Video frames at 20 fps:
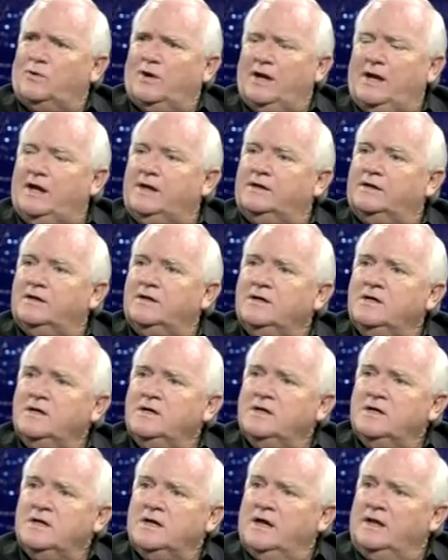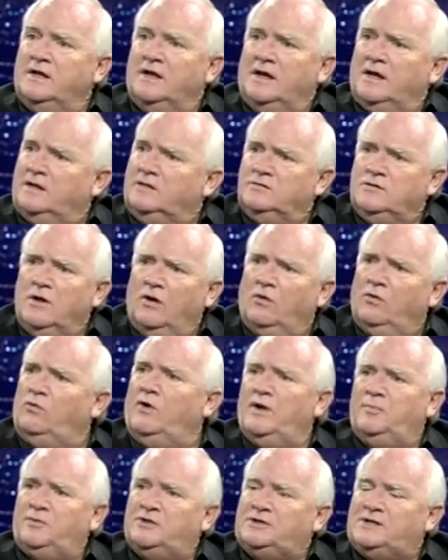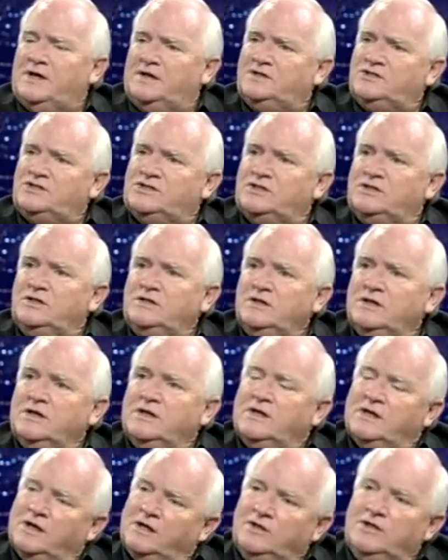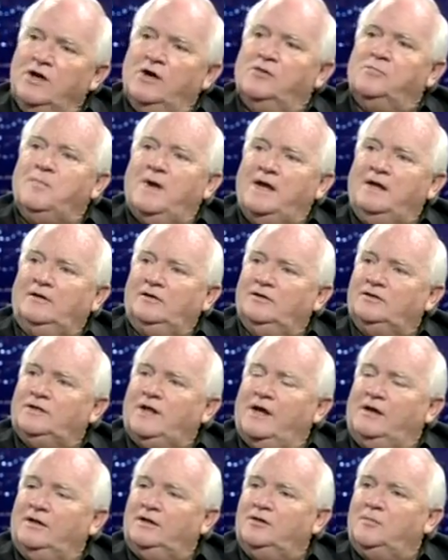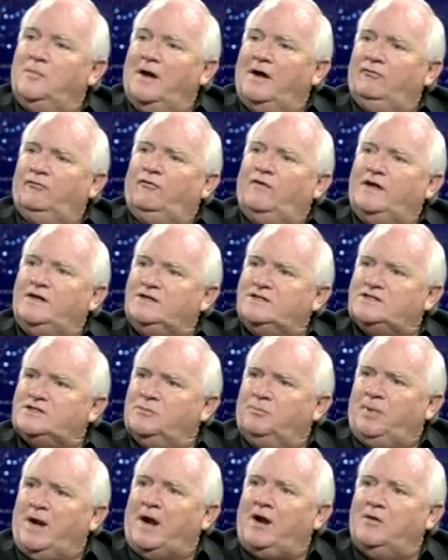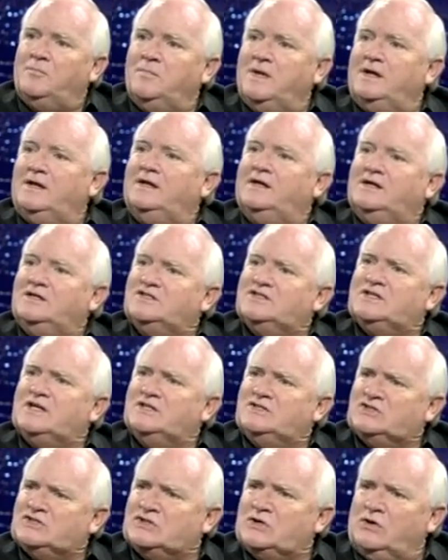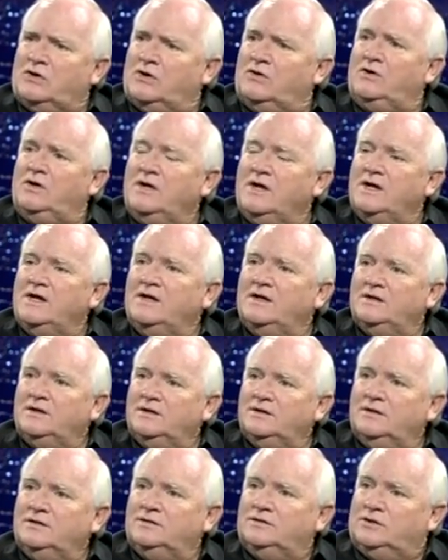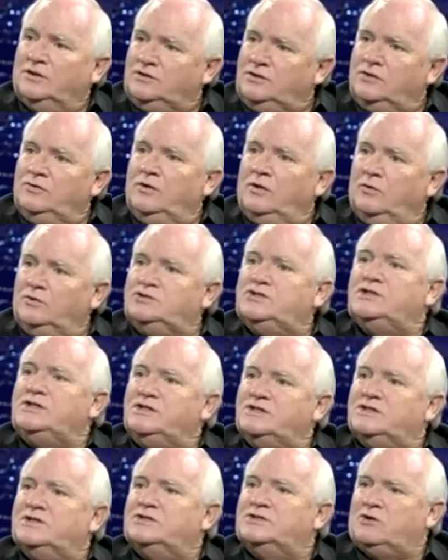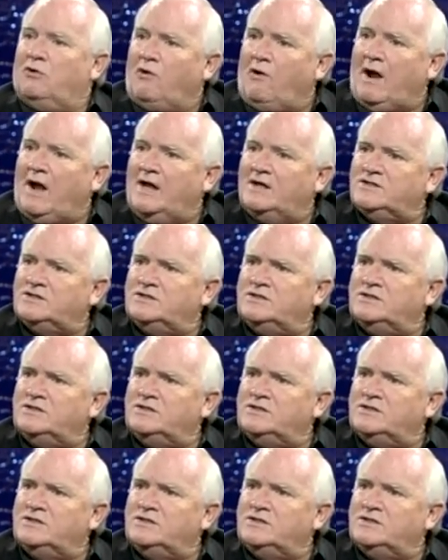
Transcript: wreck and no reputation, a young man looked down into my face, a paramedic, and said, "Sir, do you know Jesus Christ?"